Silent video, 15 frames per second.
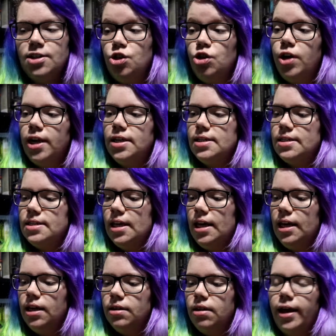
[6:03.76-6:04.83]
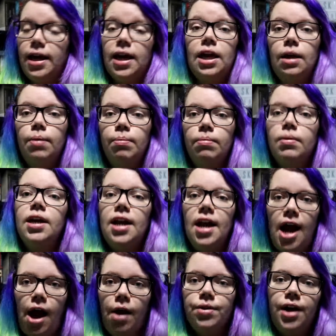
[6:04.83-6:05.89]
and you get to see like him in
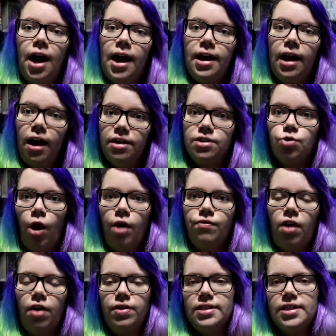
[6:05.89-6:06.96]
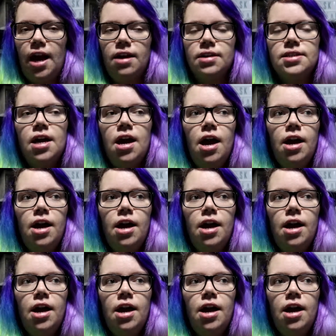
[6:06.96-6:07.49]
nowadays at his grandfather's house